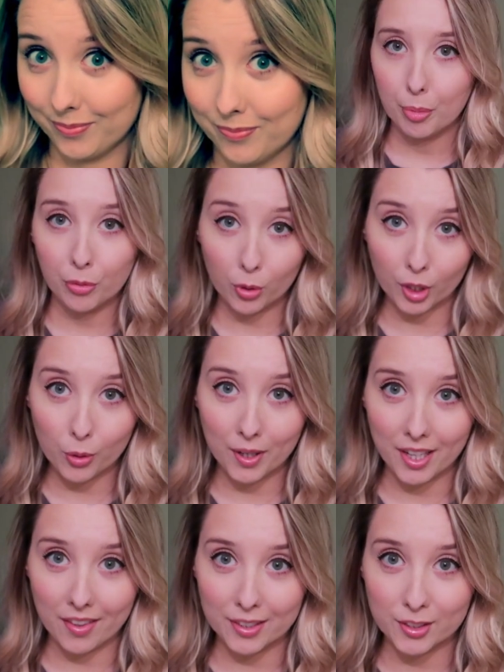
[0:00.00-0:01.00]
Before I go
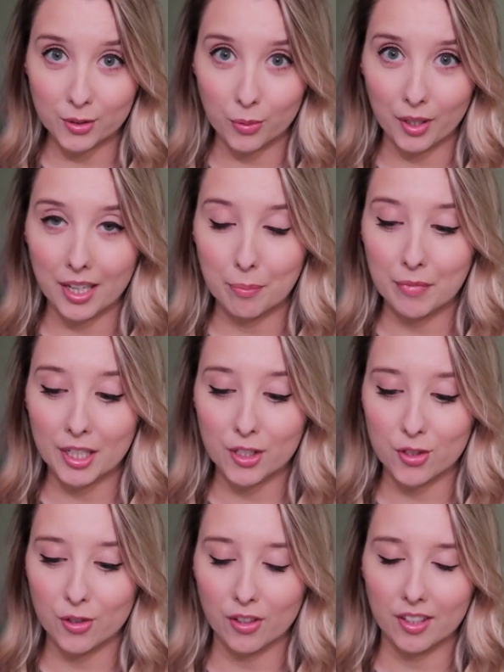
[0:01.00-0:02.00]
into this story, make
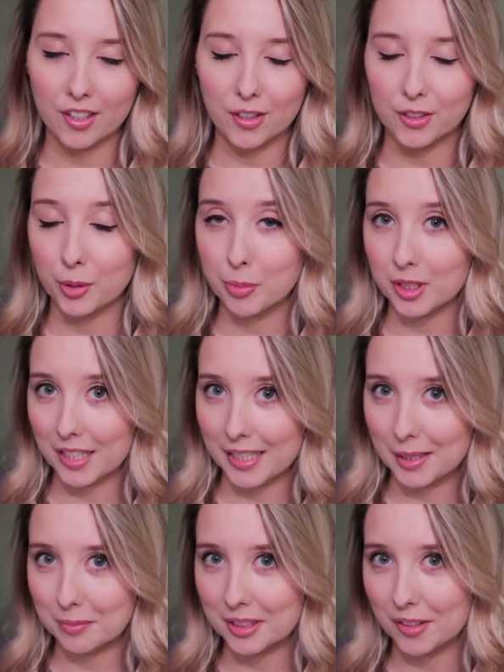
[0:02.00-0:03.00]
sure that you're
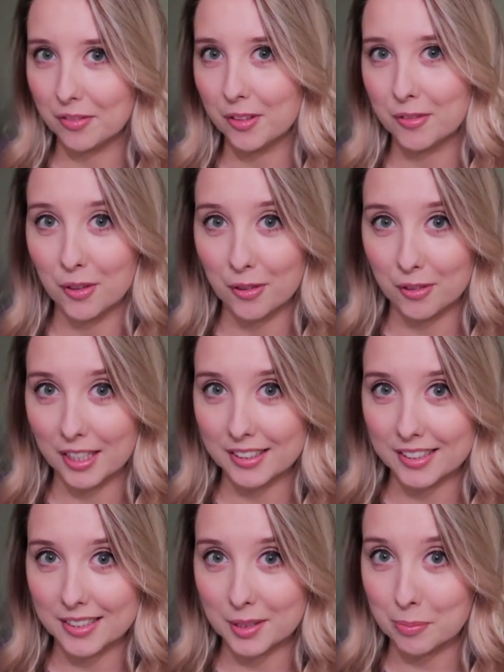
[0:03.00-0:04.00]
subscribed if you've not
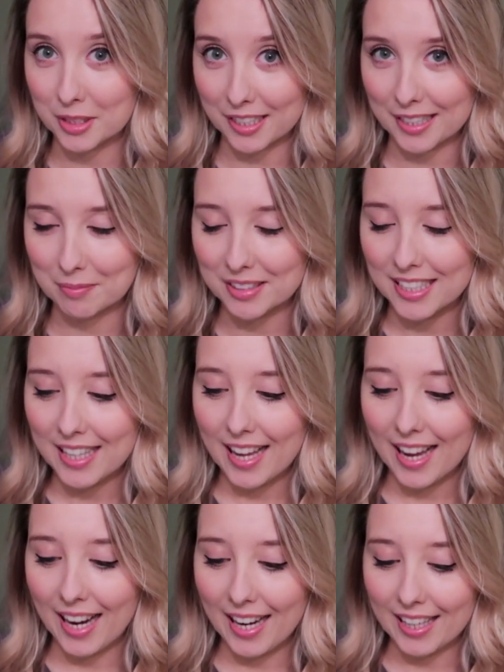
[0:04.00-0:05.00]
already subscribed,
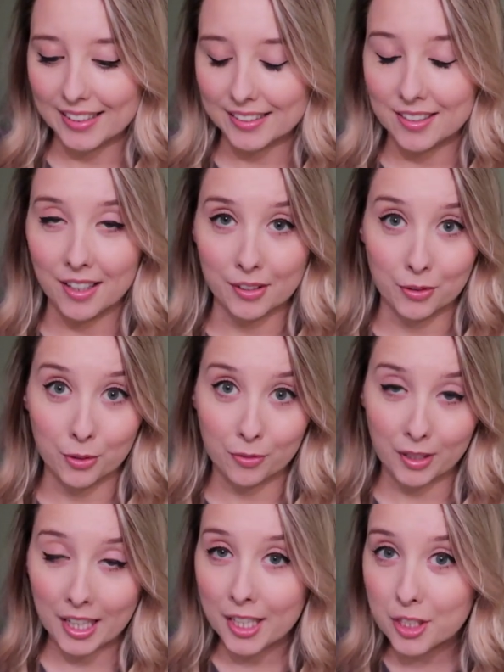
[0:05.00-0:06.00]
and click the
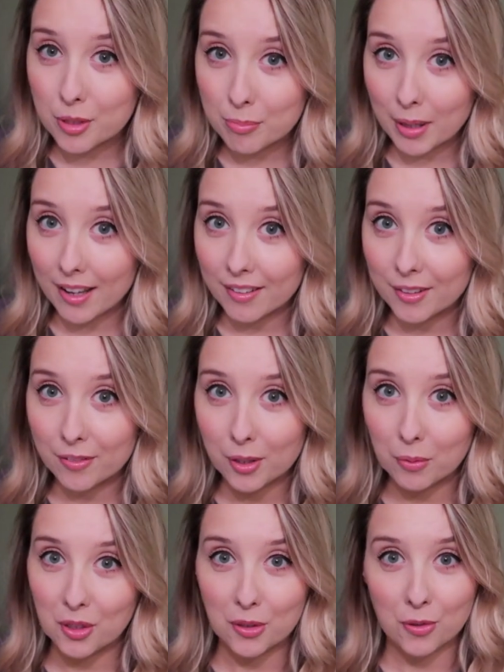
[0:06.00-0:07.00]
notification bell if
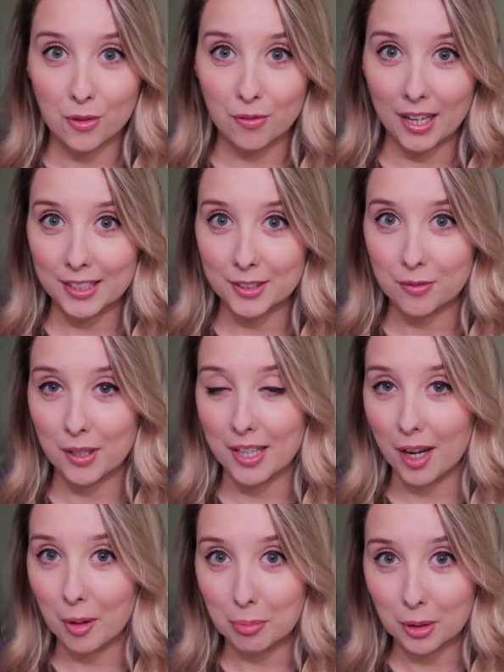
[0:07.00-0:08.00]
you want notified of when
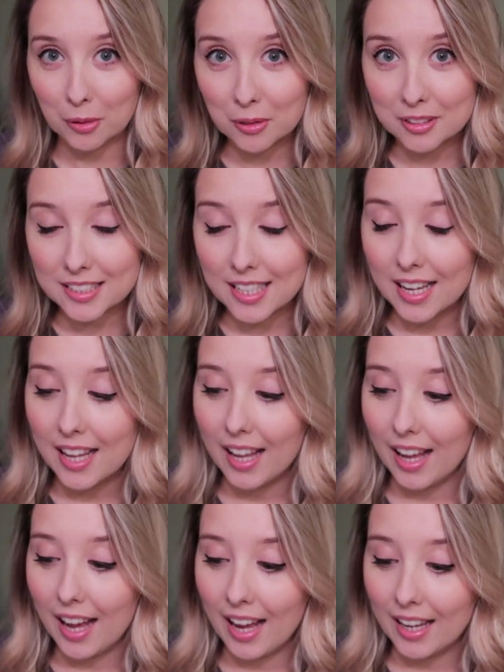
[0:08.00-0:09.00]
I upload.
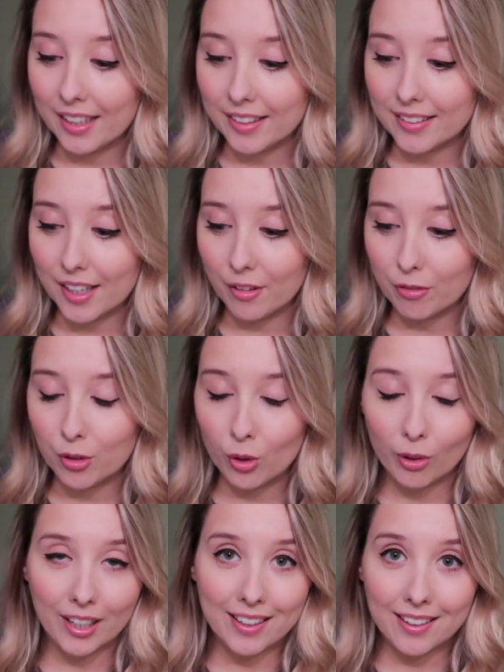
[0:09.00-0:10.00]
And if
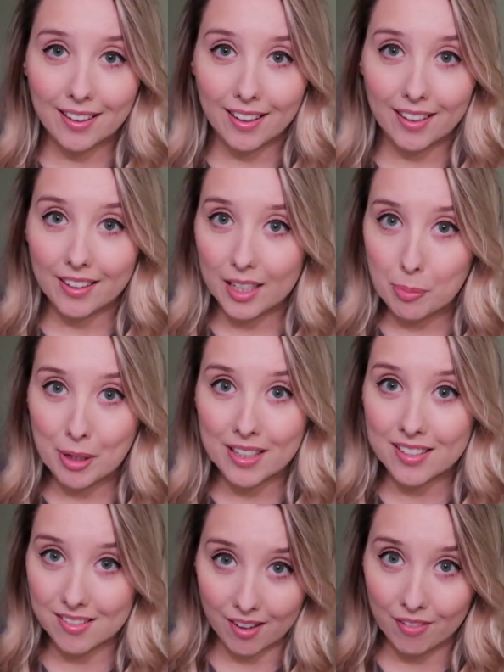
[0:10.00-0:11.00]
you like creepy
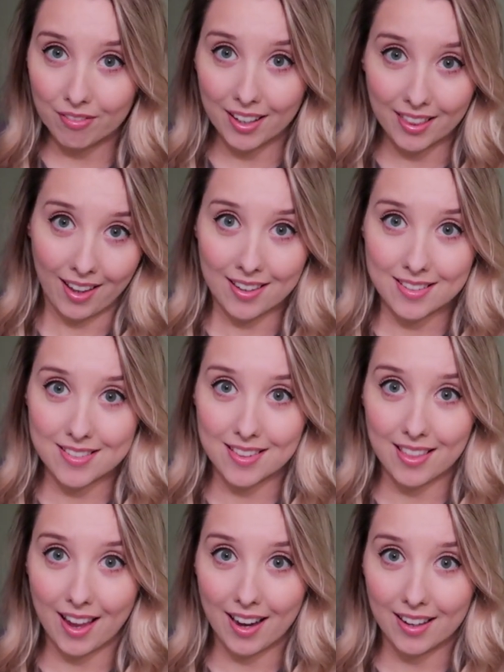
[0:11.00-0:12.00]
stuff like this,
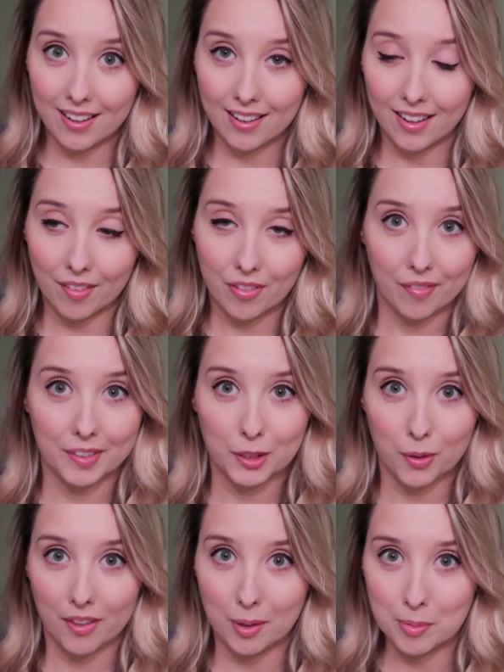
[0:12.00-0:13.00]
then give the
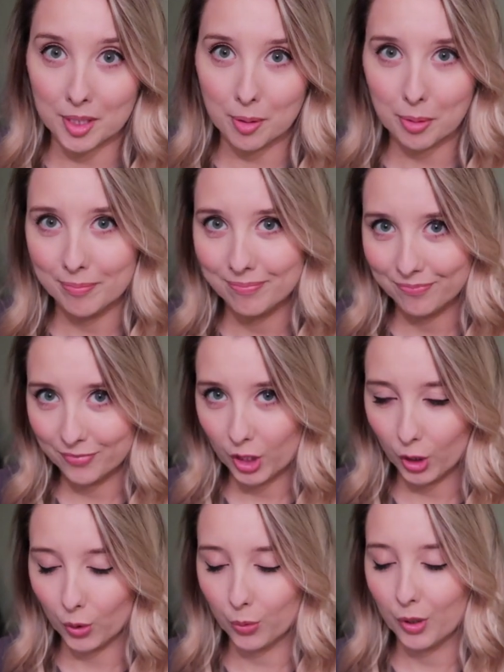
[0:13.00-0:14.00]
video a thumbs up.
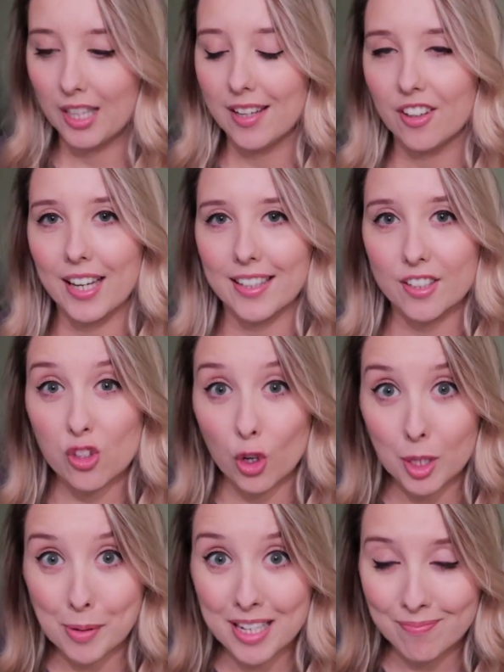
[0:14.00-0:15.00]
Cool. Right,
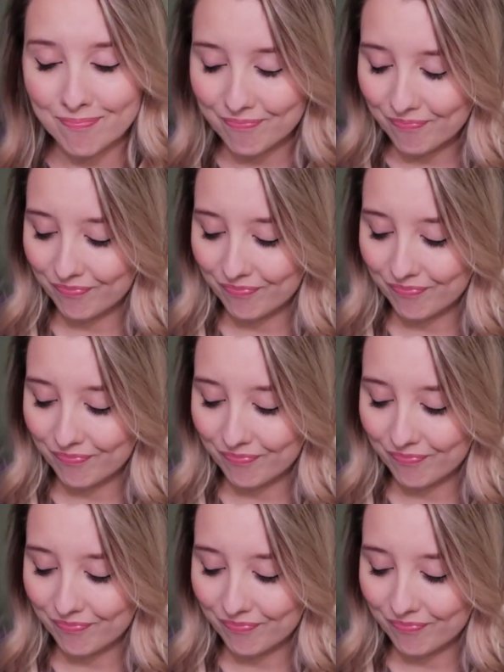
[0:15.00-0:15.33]
Sawney Bean.